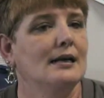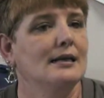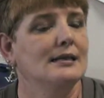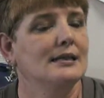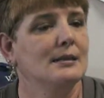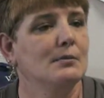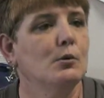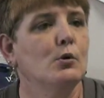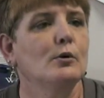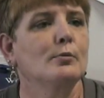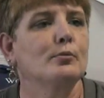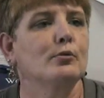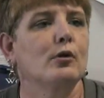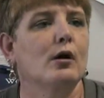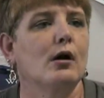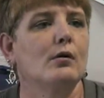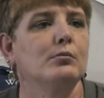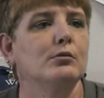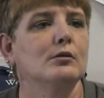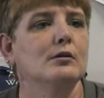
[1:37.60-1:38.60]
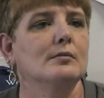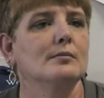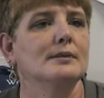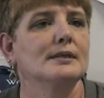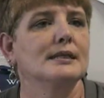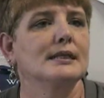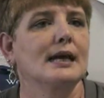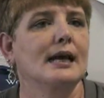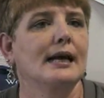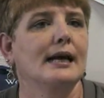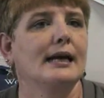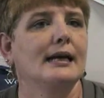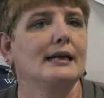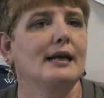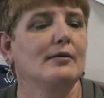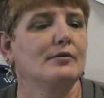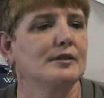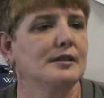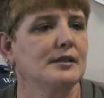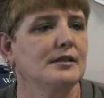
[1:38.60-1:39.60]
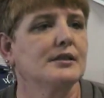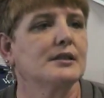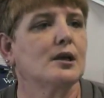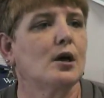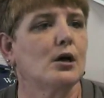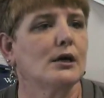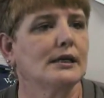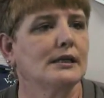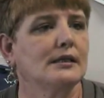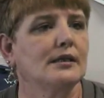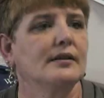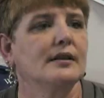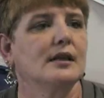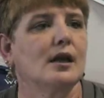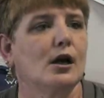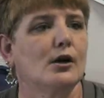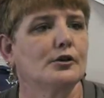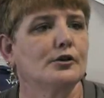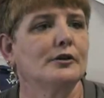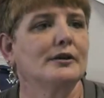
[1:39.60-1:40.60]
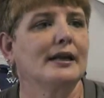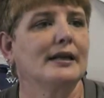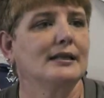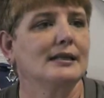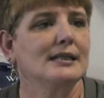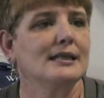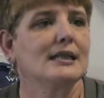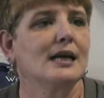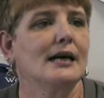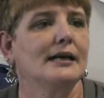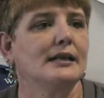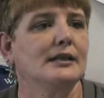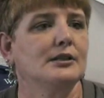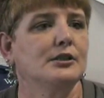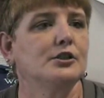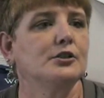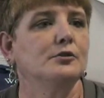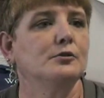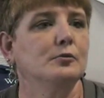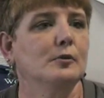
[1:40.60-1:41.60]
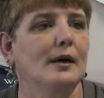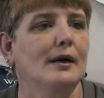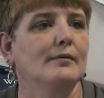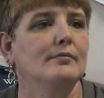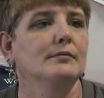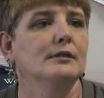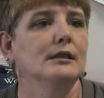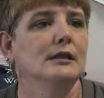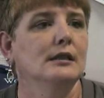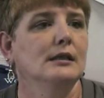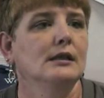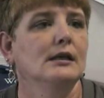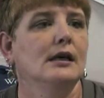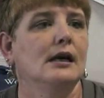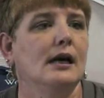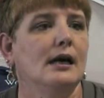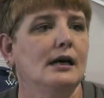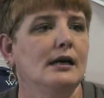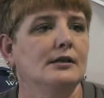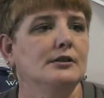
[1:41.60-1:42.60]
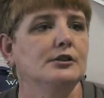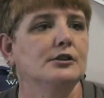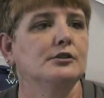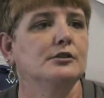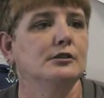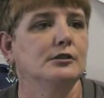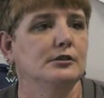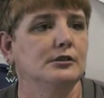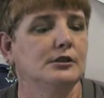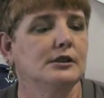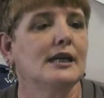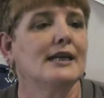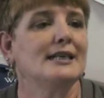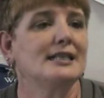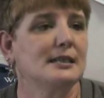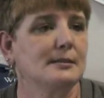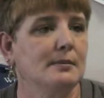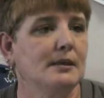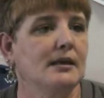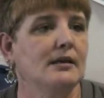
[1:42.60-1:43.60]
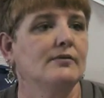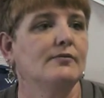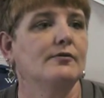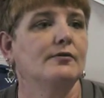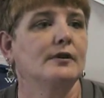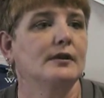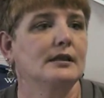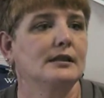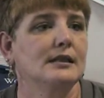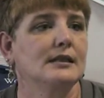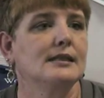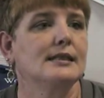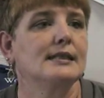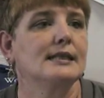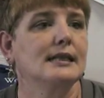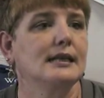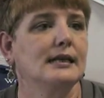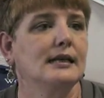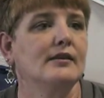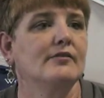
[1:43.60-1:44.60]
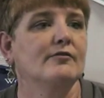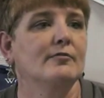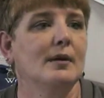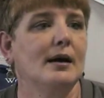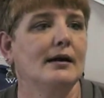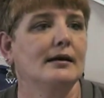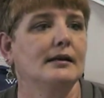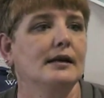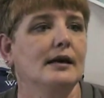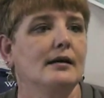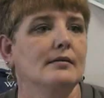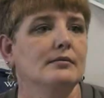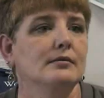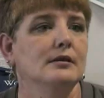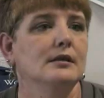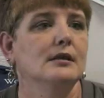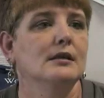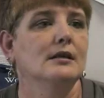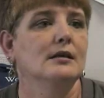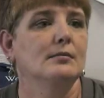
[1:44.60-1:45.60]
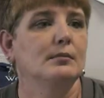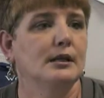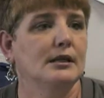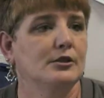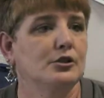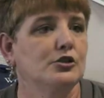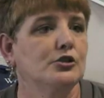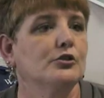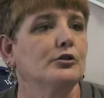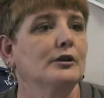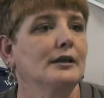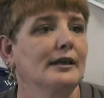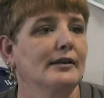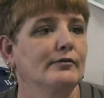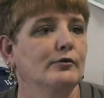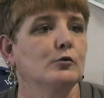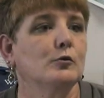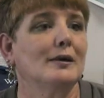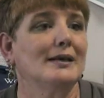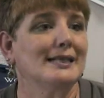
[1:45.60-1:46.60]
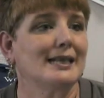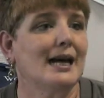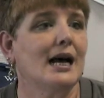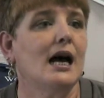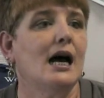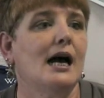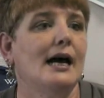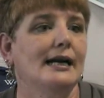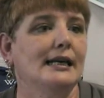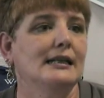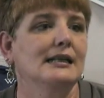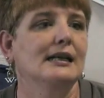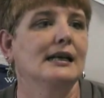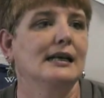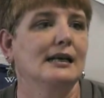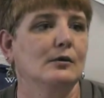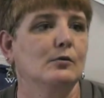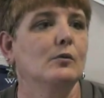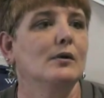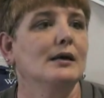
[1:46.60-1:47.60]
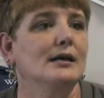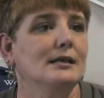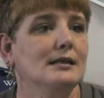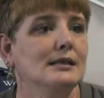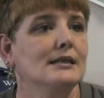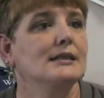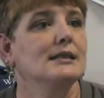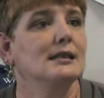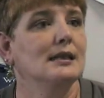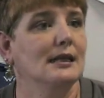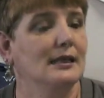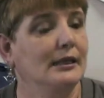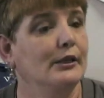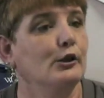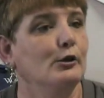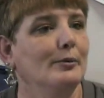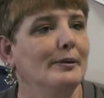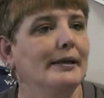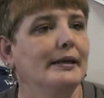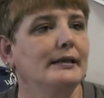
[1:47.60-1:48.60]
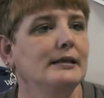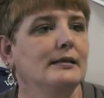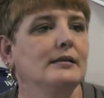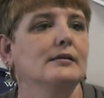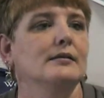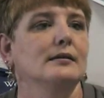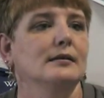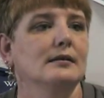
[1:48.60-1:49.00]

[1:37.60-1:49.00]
some more problems, and I was just talking to the doctor, and they decided to test me to see if my blood sugar level was high, and it was a little bit.